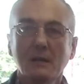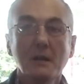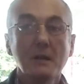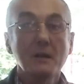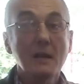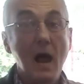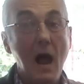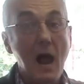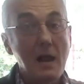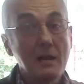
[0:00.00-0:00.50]

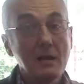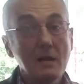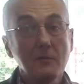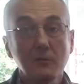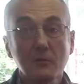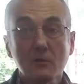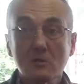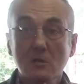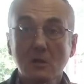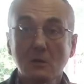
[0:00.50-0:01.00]
90
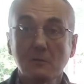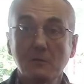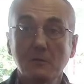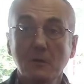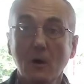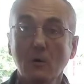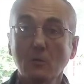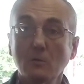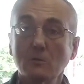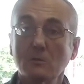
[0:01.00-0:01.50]
for some
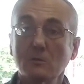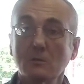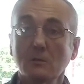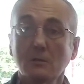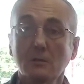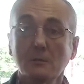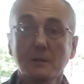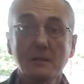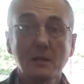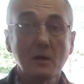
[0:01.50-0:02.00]
folks.
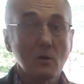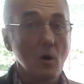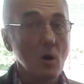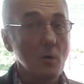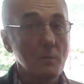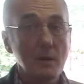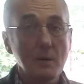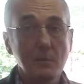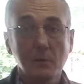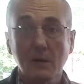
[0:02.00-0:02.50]
And there
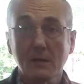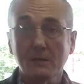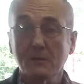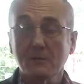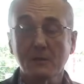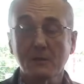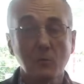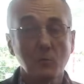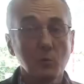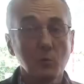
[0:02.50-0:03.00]
are people out
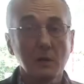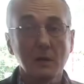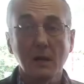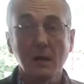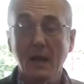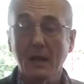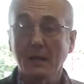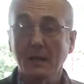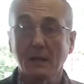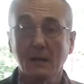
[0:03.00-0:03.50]
there that really
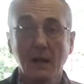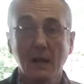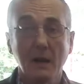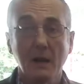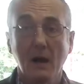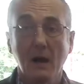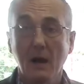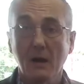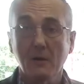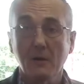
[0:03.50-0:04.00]
like it a
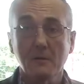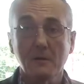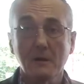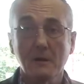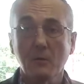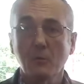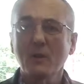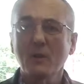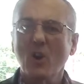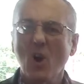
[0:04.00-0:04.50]
lot hotter
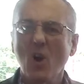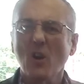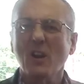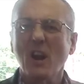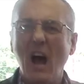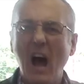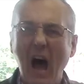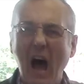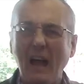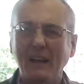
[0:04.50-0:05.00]
than that. We call
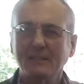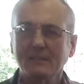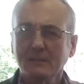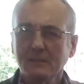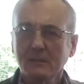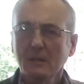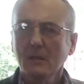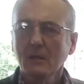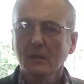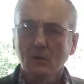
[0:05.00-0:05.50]
it hot
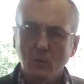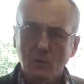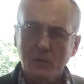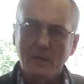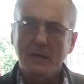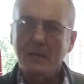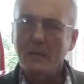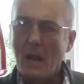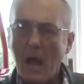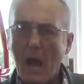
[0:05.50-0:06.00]
when
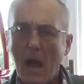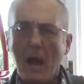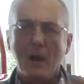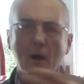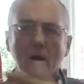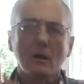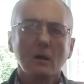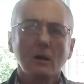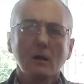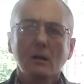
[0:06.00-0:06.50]
you get
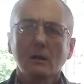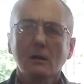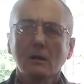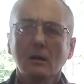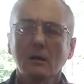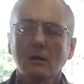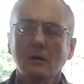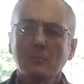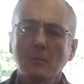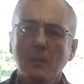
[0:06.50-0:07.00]
higher.
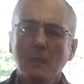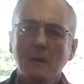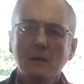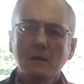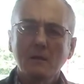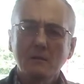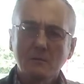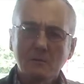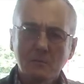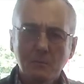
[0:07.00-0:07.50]

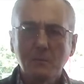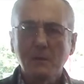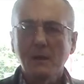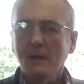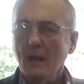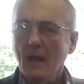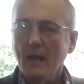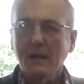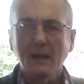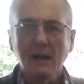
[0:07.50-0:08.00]

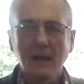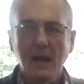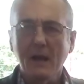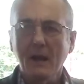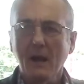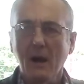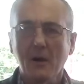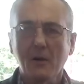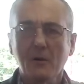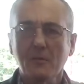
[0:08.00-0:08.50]
They like it a
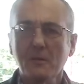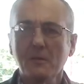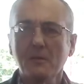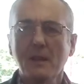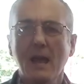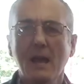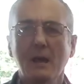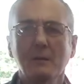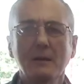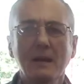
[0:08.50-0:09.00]
lot hotter
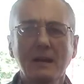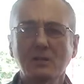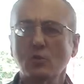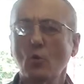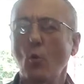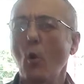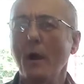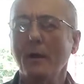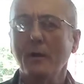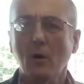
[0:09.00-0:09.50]
than that, and that's
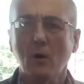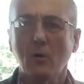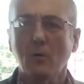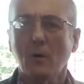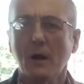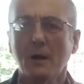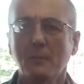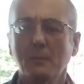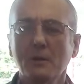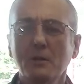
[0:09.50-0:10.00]
quite all
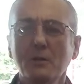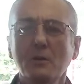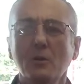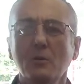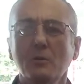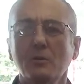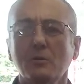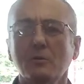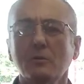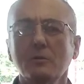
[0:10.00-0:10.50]
right. But you
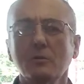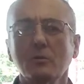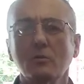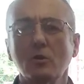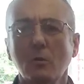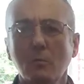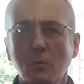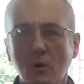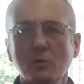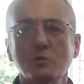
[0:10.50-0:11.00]
know, your
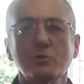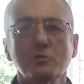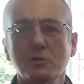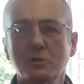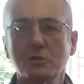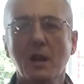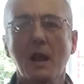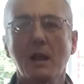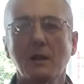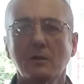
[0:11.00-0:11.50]
commercial
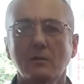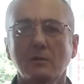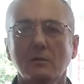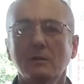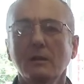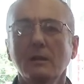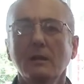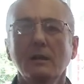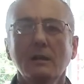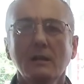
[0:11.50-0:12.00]

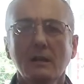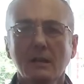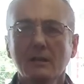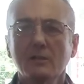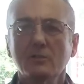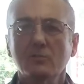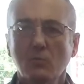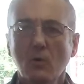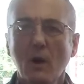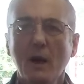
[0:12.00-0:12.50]
standard
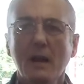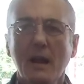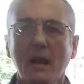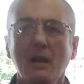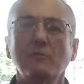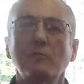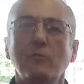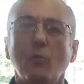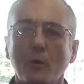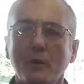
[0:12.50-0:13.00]
is right
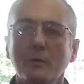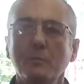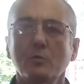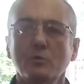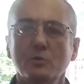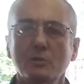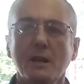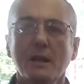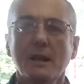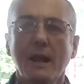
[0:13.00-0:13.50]
at
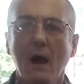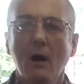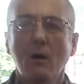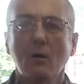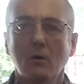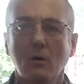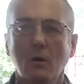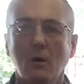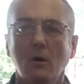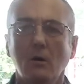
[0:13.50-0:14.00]
40%
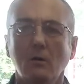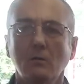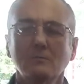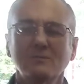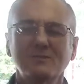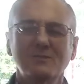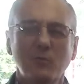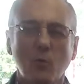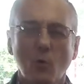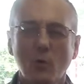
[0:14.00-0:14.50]
alcohol,
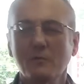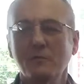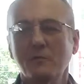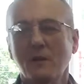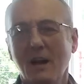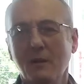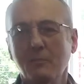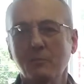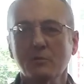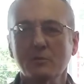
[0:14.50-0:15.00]

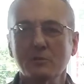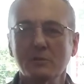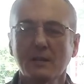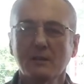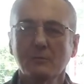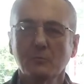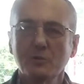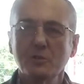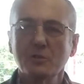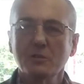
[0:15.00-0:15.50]

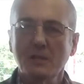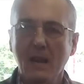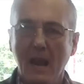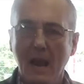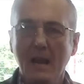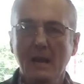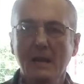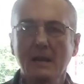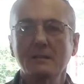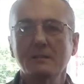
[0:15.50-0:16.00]
45%, which is
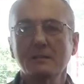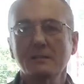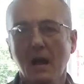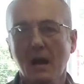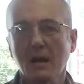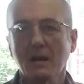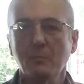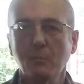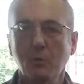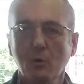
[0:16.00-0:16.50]
80 to
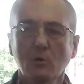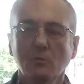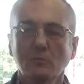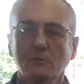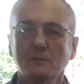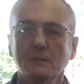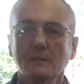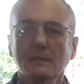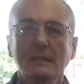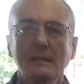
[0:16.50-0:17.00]
90
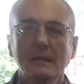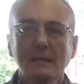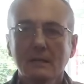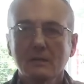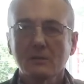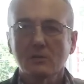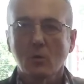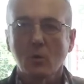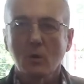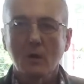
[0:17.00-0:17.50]
proof.
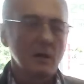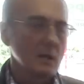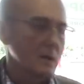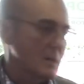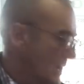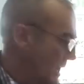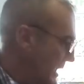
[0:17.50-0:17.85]
So we're going to